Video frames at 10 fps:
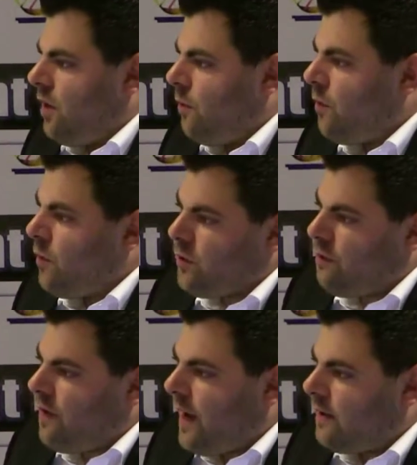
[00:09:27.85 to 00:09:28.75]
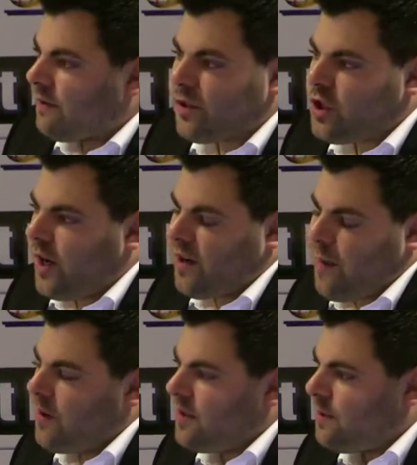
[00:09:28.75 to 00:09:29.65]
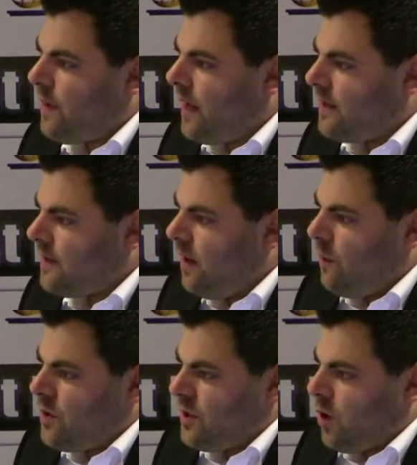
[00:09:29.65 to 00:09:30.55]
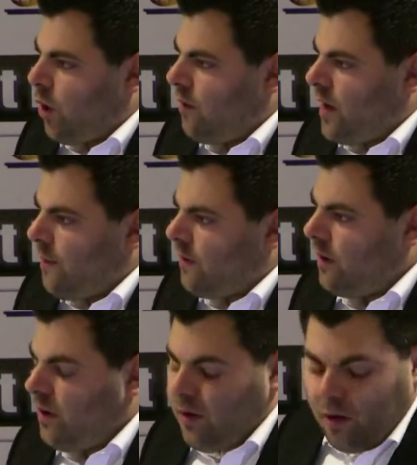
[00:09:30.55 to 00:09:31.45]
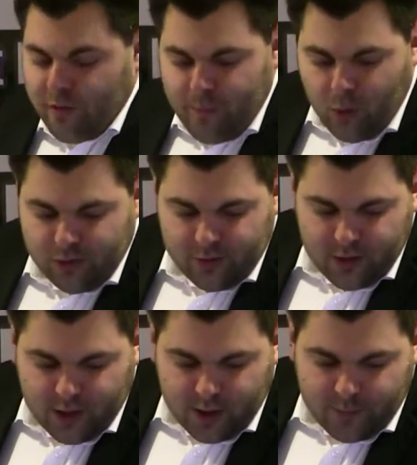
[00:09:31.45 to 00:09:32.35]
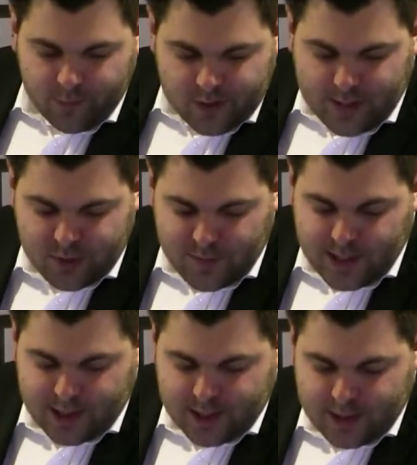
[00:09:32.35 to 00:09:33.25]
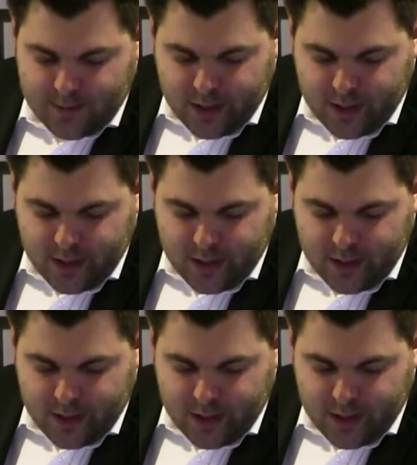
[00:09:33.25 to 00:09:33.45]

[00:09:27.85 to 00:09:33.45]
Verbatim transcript: And what we want to find is the shared chemical space, which is the overlap of both um, subspaces.